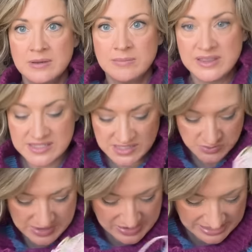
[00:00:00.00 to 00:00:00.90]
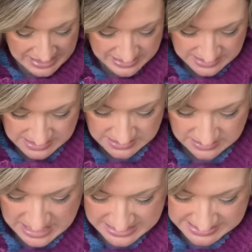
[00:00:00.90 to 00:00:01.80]
But this is where I get
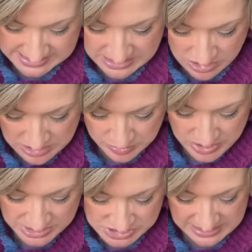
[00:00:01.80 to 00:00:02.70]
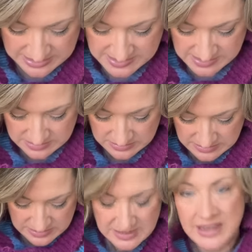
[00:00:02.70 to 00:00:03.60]
kind of stuck on projects.
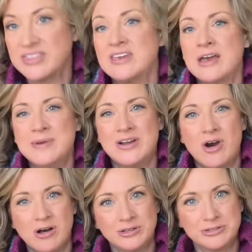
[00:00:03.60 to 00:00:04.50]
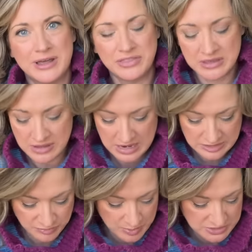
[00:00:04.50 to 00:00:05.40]
I think I'm an all or nothing
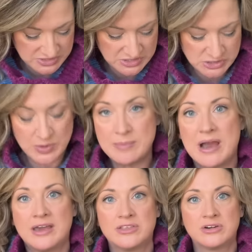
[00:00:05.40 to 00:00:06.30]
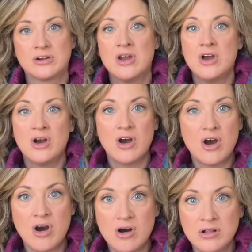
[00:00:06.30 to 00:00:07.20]
kind of person. So I'm either
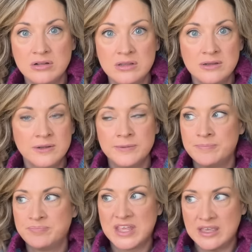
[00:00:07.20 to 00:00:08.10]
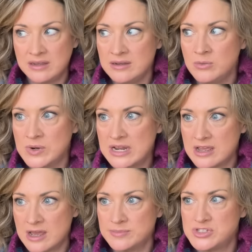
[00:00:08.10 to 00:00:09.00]
all in when it
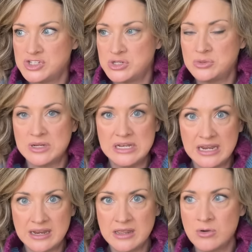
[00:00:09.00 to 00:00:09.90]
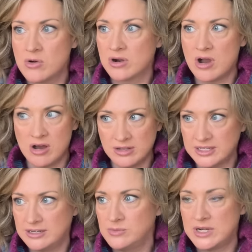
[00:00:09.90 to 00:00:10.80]
comes to knitting, or all
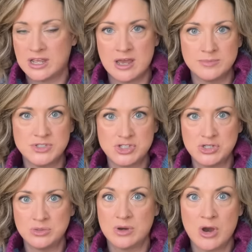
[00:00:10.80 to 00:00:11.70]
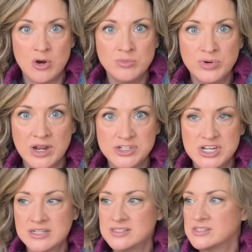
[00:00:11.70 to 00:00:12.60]
in when it comes to home
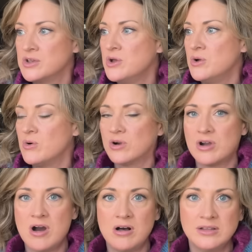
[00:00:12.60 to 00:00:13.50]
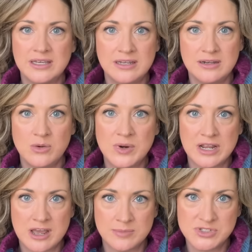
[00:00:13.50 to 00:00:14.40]
projects, or all in when it
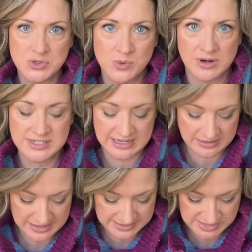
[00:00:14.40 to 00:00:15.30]
comes to work deadlines.